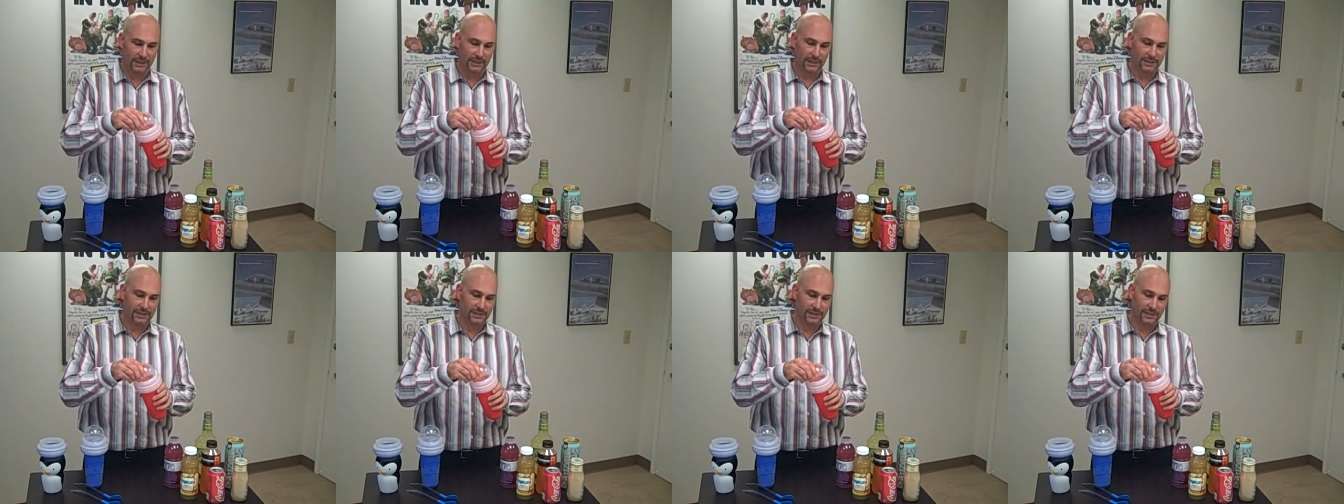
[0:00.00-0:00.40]

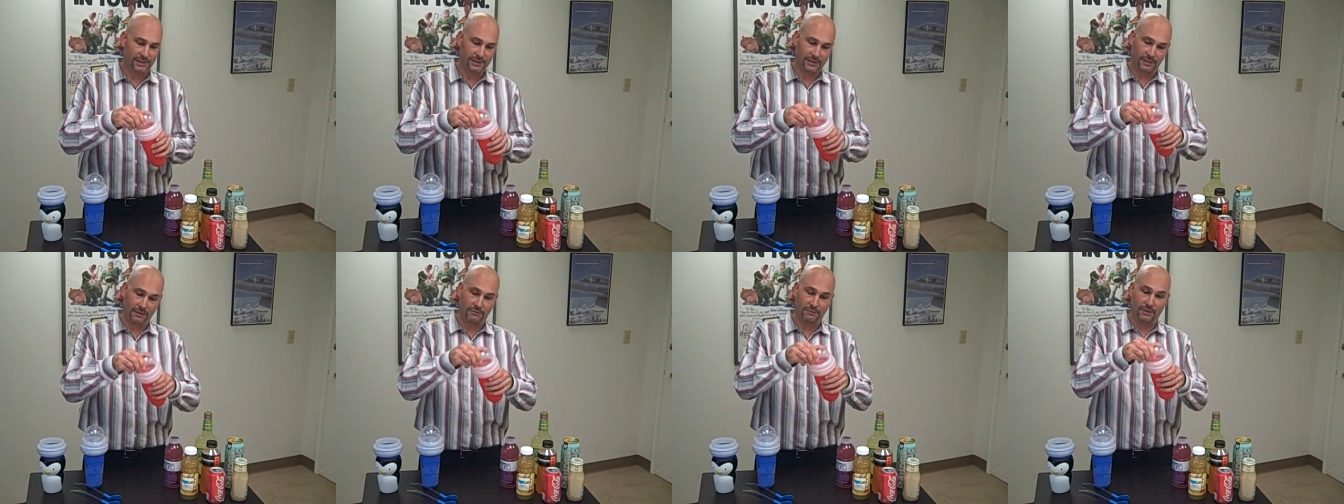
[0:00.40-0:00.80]
It
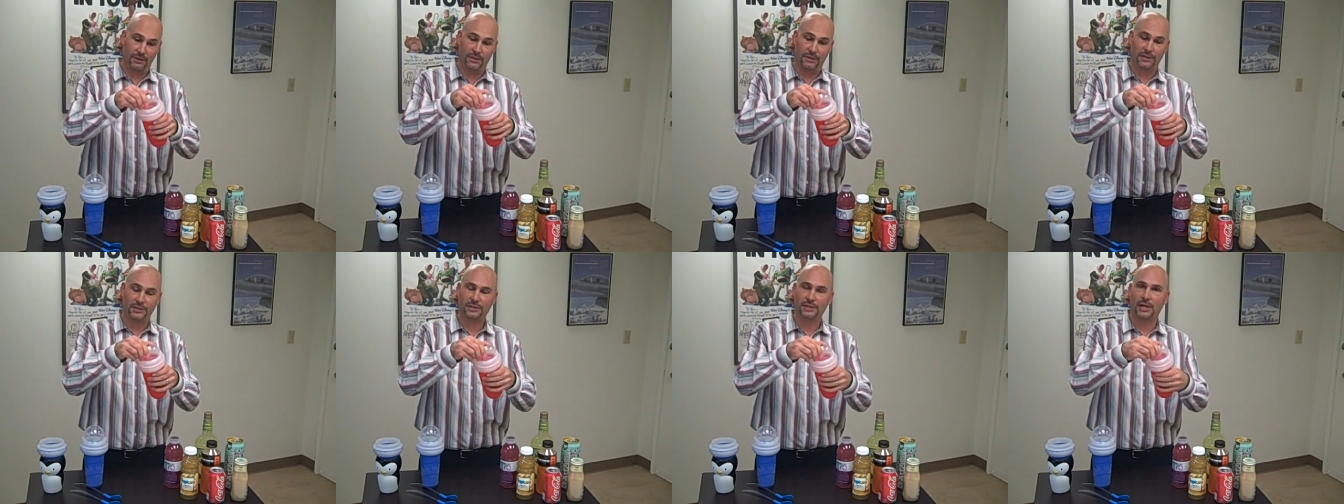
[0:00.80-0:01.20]
consists of
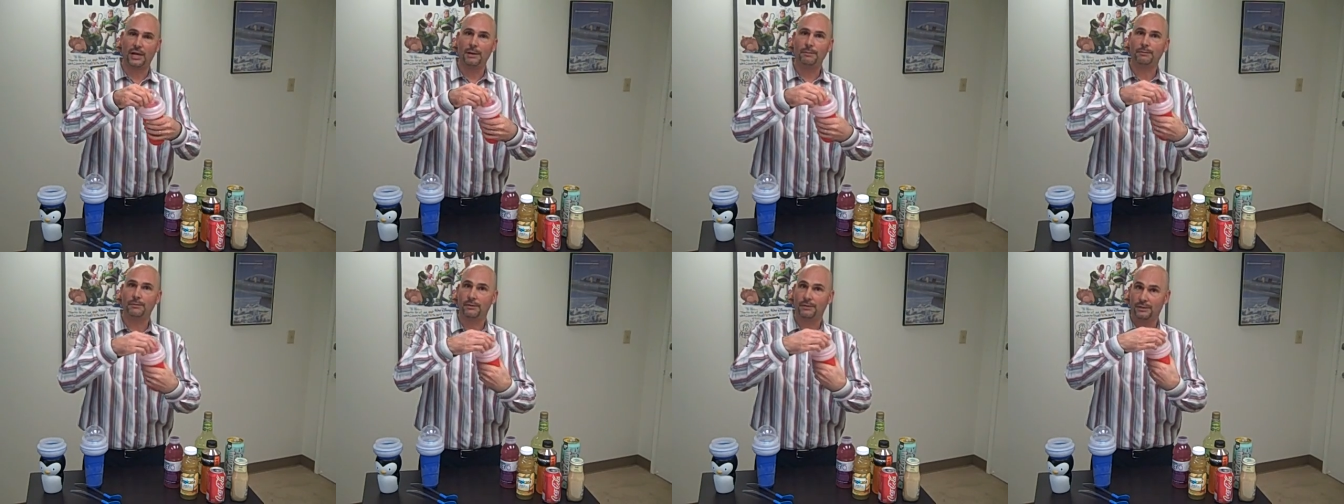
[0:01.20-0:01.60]
this
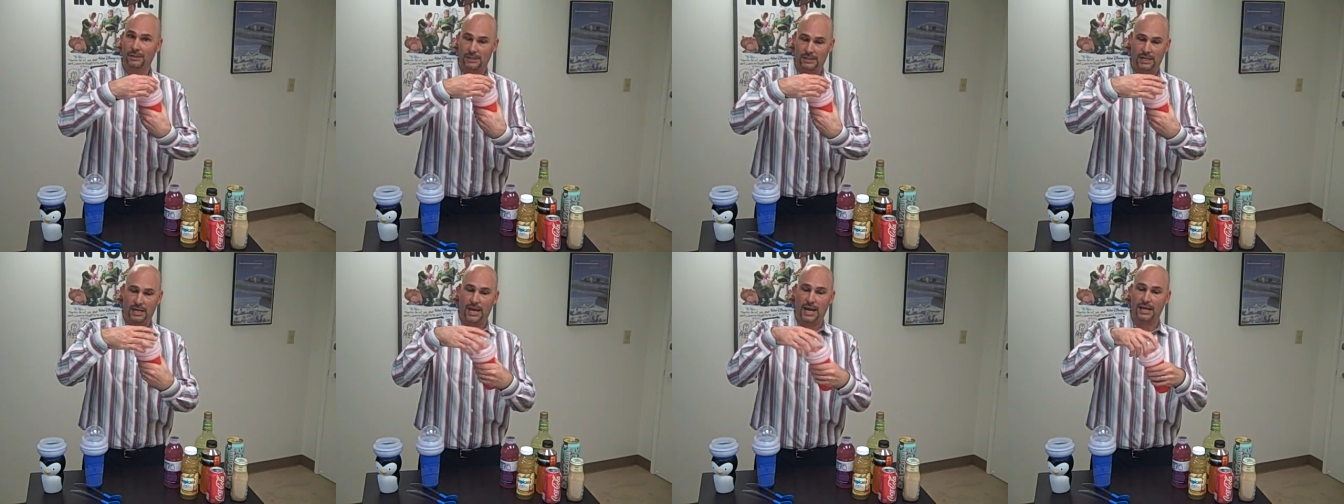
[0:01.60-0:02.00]
cup,
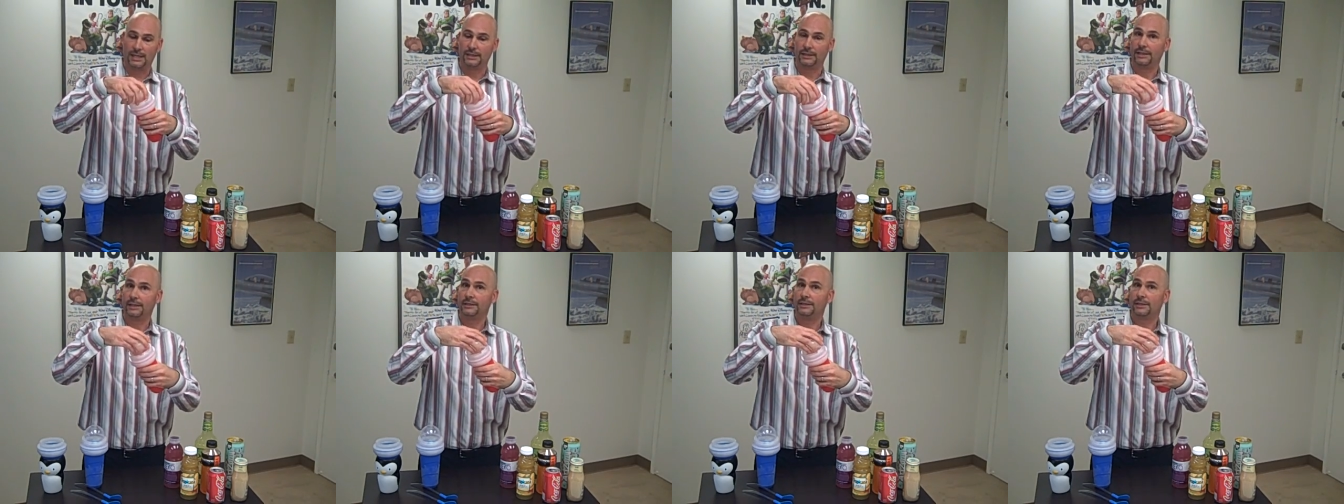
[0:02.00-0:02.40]

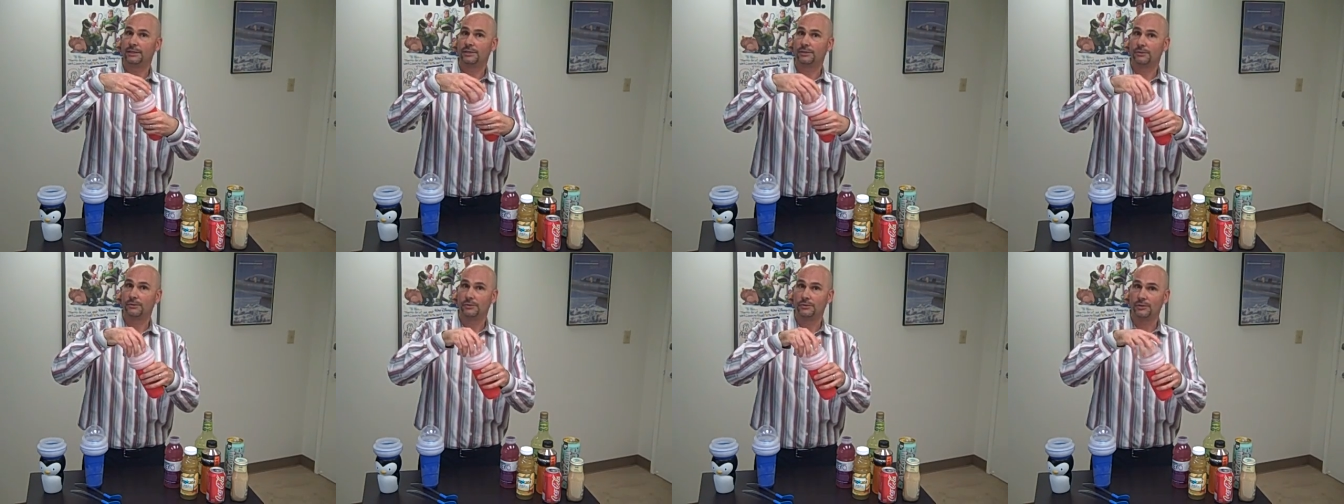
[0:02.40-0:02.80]
a lid
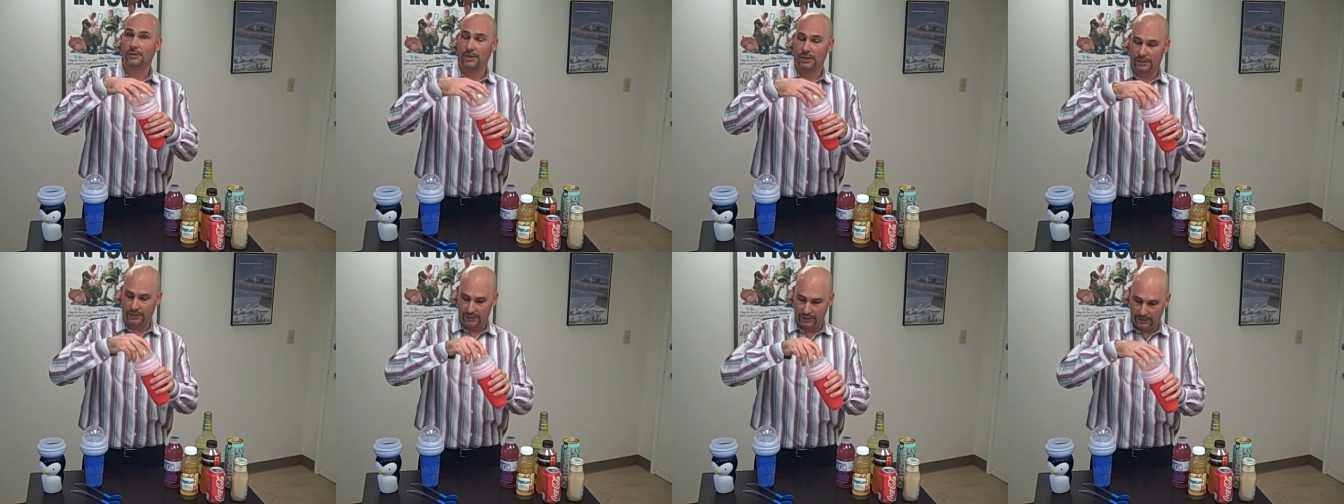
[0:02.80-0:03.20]
that screws
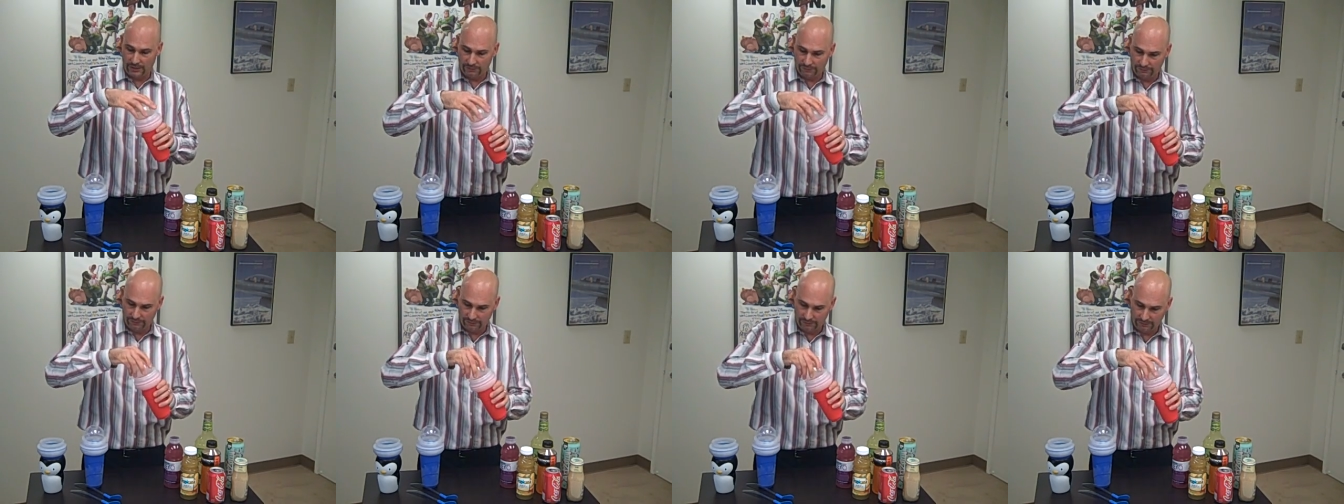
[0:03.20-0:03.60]
on and
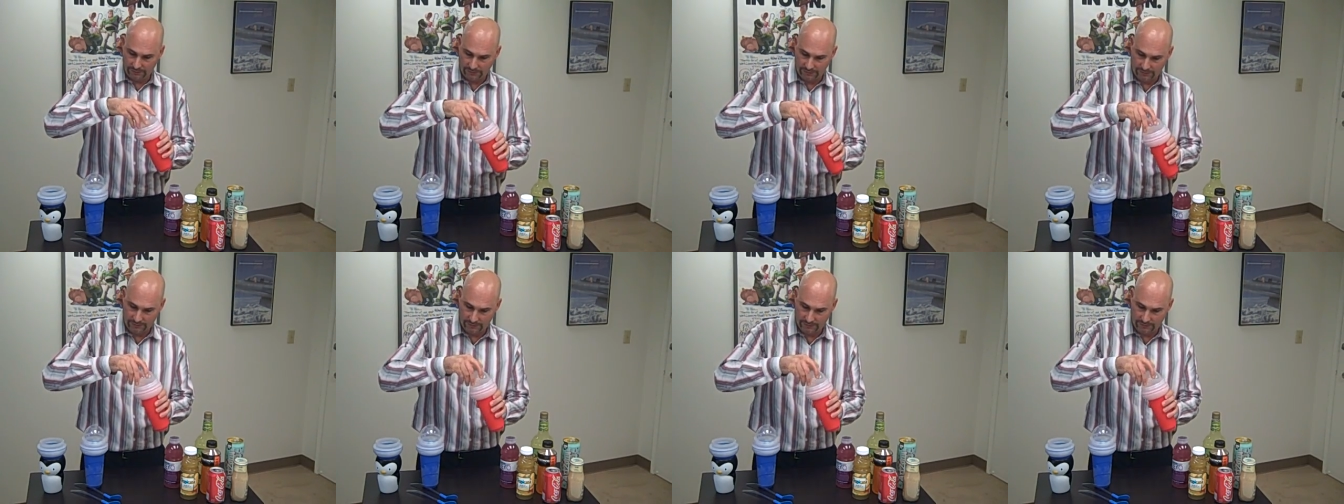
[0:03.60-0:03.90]
off,